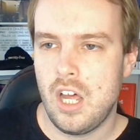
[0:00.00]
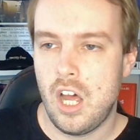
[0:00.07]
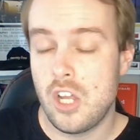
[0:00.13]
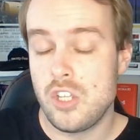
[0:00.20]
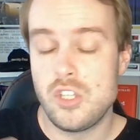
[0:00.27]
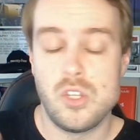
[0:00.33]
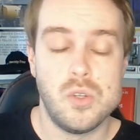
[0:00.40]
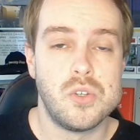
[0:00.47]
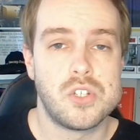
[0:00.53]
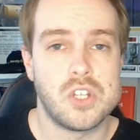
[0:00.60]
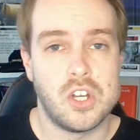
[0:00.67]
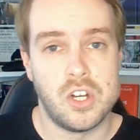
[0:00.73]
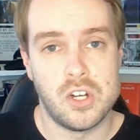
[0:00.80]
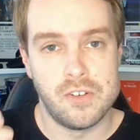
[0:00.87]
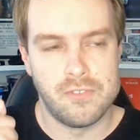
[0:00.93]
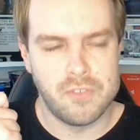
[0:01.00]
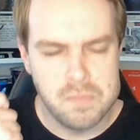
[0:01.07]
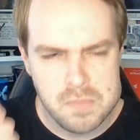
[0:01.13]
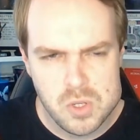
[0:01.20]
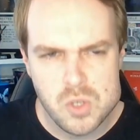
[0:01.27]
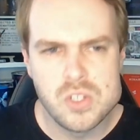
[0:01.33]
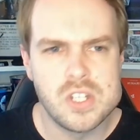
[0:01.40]
a use of
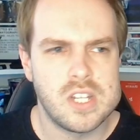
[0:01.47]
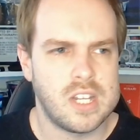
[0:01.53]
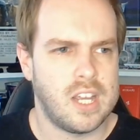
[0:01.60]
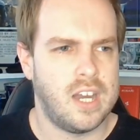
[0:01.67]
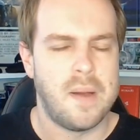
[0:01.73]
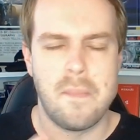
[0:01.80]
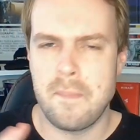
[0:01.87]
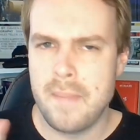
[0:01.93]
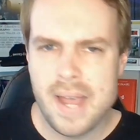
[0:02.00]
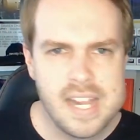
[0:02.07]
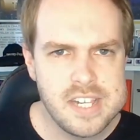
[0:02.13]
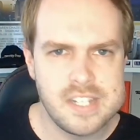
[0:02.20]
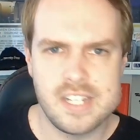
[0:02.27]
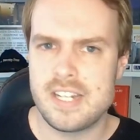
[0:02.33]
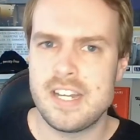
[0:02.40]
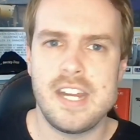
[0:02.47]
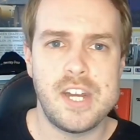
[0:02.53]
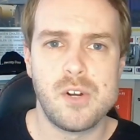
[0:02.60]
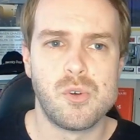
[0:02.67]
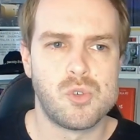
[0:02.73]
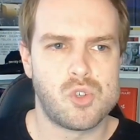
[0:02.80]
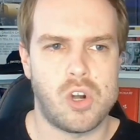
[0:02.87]
music and amazing
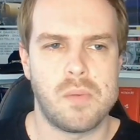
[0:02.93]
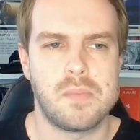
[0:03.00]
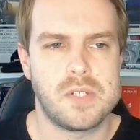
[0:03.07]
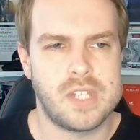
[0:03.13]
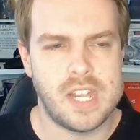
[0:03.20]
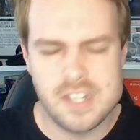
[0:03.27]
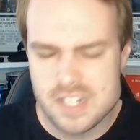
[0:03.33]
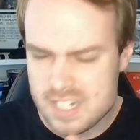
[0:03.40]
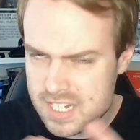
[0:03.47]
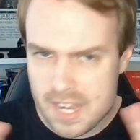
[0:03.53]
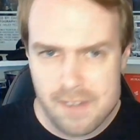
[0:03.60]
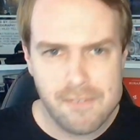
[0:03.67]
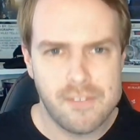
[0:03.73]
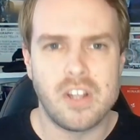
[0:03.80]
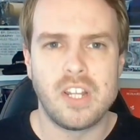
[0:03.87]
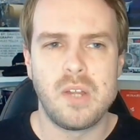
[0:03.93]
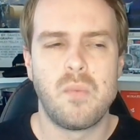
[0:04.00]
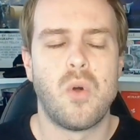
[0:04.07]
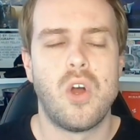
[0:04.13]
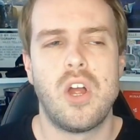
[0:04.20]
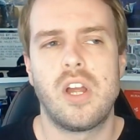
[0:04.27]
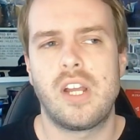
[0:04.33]
needle drops that definitely
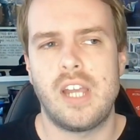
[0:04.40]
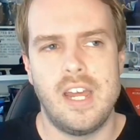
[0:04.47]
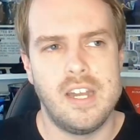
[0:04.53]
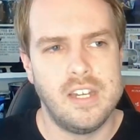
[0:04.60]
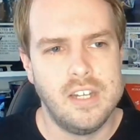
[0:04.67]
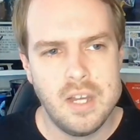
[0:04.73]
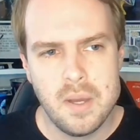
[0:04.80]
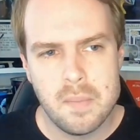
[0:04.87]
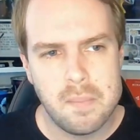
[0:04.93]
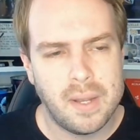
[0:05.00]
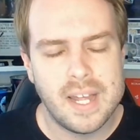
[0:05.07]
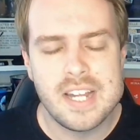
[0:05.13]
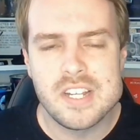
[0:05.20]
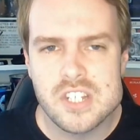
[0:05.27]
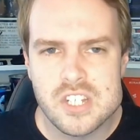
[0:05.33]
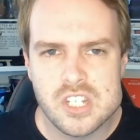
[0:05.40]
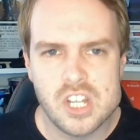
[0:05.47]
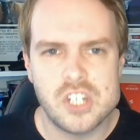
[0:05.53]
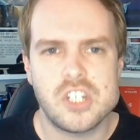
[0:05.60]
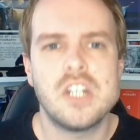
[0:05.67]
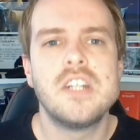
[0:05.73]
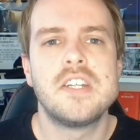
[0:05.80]
work and play
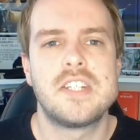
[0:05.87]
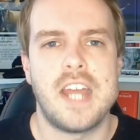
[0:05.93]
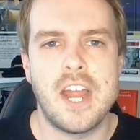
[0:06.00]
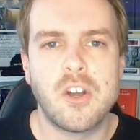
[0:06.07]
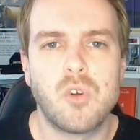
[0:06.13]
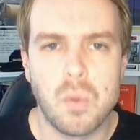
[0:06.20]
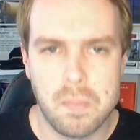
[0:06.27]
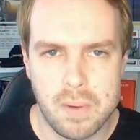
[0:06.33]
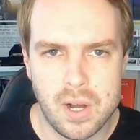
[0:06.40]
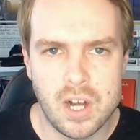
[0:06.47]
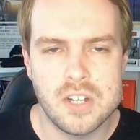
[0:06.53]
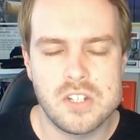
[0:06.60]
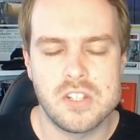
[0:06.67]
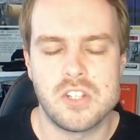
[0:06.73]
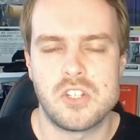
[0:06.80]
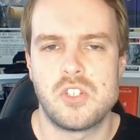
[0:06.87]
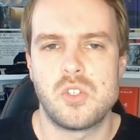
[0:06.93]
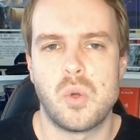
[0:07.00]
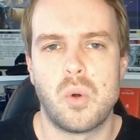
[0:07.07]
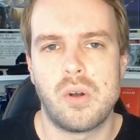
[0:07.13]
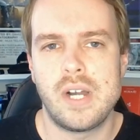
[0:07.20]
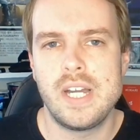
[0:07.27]
such an integral part to the
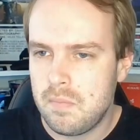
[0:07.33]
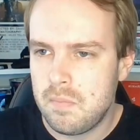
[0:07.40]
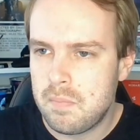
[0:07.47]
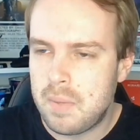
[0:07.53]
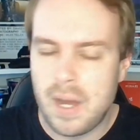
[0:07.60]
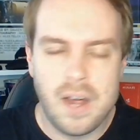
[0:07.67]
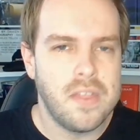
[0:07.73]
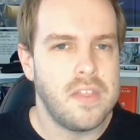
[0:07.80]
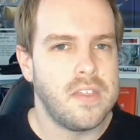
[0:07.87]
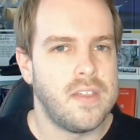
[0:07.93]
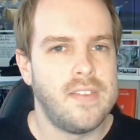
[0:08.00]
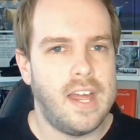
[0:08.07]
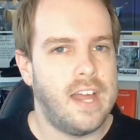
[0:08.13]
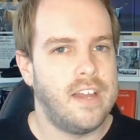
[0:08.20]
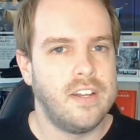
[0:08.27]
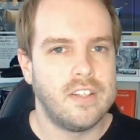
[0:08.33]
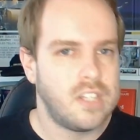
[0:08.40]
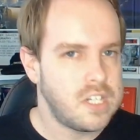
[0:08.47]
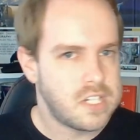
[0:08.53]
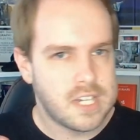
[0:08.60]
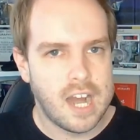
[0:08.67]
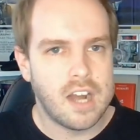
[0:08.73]
story. But other than that,
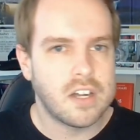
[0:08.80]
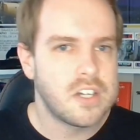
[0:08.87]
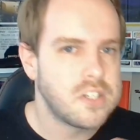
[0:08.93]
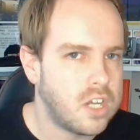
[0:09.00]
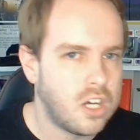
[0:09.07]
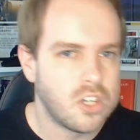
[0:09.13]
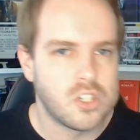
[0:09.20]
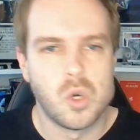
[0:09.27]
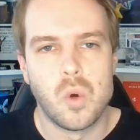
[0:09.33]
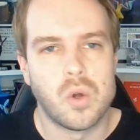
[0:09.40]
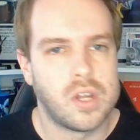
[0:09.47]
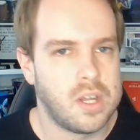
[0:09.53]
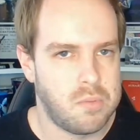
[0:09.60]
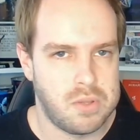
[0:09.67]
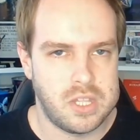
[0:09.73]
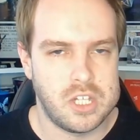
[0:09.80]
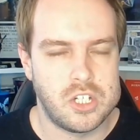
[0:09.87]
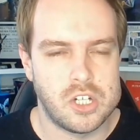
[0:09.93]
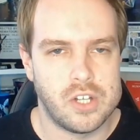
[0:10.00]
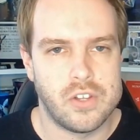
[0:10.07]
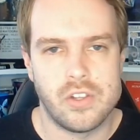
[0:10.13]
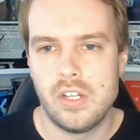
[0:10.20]
these characters aren't talking with each
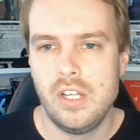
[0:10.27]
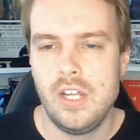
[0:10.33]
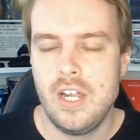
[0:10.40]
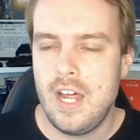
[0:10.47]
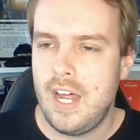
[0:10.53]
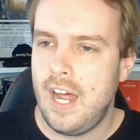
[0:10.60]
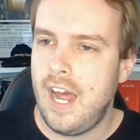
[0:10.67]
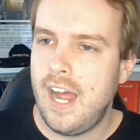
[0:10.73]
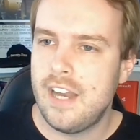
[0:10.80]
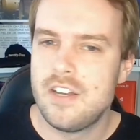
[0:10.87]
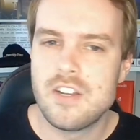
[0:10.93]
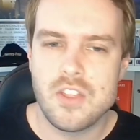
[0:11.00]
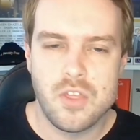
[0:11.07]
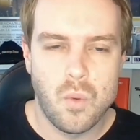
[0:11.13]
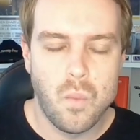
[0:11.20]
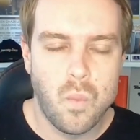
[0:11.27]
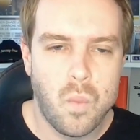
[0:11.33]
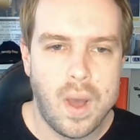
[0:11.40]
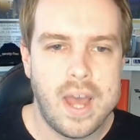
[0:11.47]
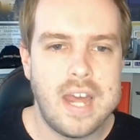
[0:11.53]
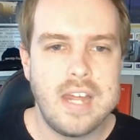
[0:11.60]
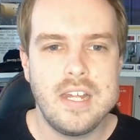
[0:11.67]
other. And the
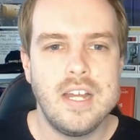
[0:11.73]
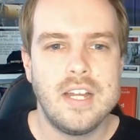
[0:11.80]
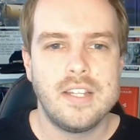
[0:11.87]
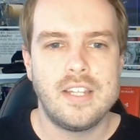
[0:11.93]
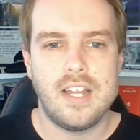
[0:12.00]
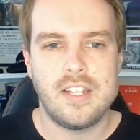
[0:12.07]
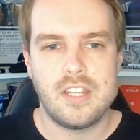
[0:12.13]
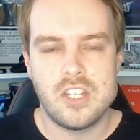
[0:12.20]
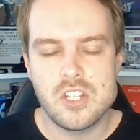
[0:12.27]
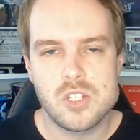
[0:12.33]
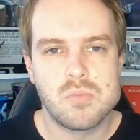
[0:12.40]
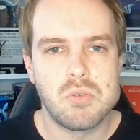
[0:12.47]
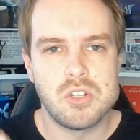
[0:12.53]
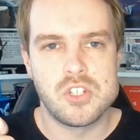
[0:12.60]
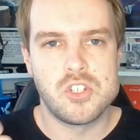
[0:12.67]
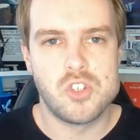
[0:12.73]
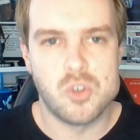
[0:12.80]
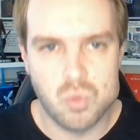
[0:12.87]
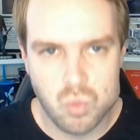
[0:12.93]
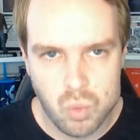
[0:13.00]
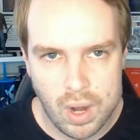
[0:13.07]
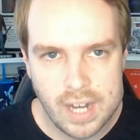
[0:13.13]
way that this was
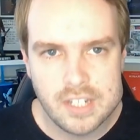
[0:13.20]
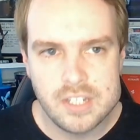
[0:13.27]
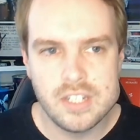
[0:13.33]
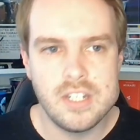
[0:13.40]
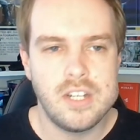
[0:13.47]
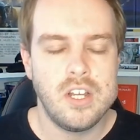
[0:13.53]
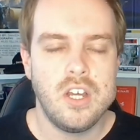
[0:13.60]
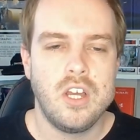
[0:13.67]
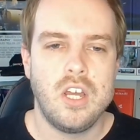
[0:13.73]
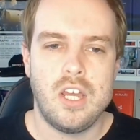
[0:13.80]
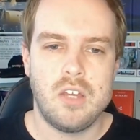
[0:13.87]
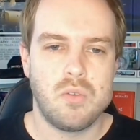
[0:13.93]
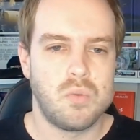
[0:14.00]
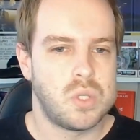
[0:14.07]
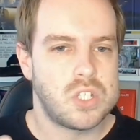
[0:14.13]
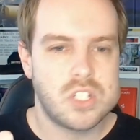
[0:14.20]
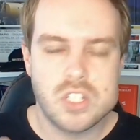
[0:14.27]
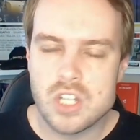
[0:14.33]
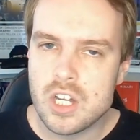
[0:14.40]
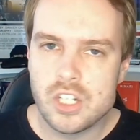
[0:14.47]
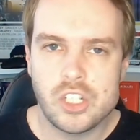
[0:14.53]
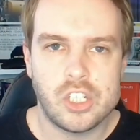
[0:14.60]
directed, it was
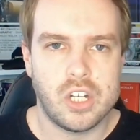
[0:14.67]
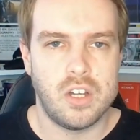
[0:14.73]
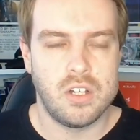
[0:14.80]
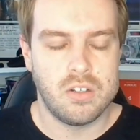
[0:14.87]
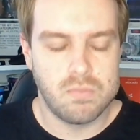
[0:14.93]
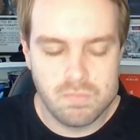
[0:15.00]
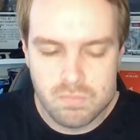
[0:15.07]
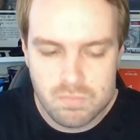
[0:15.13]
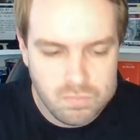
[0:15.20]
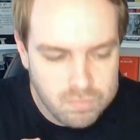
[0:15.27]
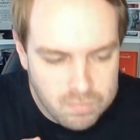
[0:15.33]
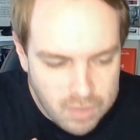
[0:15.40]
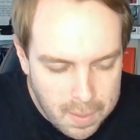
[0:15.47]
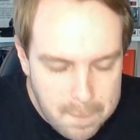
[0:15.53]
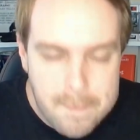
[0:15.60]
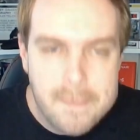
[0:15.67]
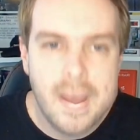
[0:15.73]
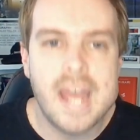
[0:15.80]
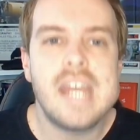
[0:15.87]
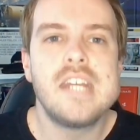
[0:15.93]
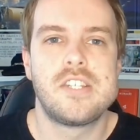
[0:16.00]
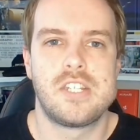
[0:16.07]
such a
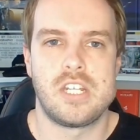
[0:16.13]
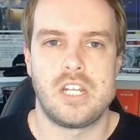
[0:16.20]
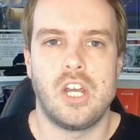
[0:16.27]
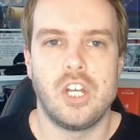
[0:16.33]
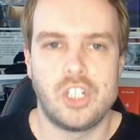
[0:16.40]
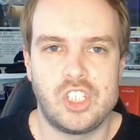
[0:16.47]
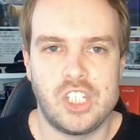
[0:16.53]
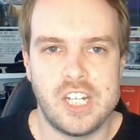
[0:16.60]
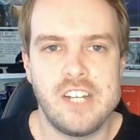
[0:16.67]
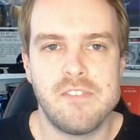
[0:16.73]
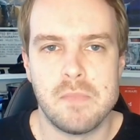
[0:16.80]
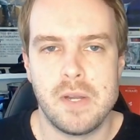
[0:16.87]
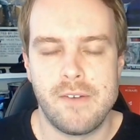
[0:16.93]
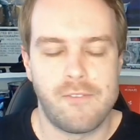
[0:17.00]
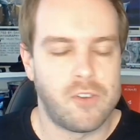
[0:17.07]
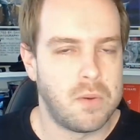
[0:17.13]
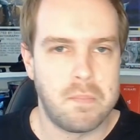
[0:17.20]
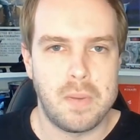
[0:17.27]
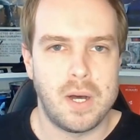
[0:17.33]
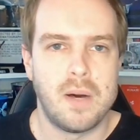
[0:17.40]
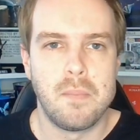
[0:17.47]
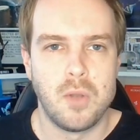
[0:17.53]
amazing achievement from
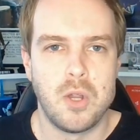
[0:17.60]
Pablo